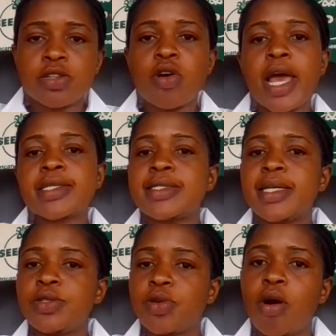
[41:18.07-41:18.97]
So as
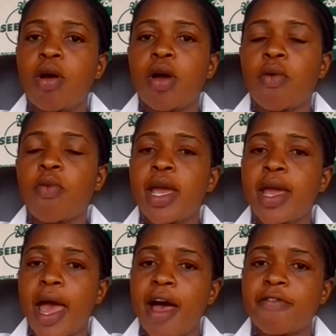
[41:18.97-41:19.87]
Seedco,
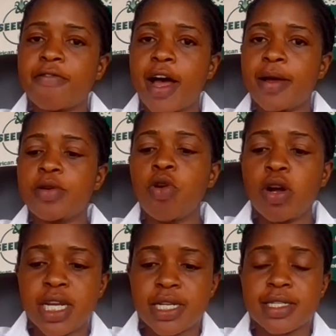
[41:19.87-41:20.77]
we have
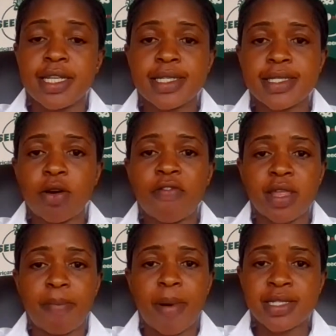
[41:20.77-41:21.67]
noted this
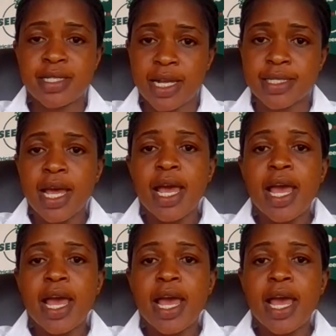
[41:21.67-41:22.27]
over the past years,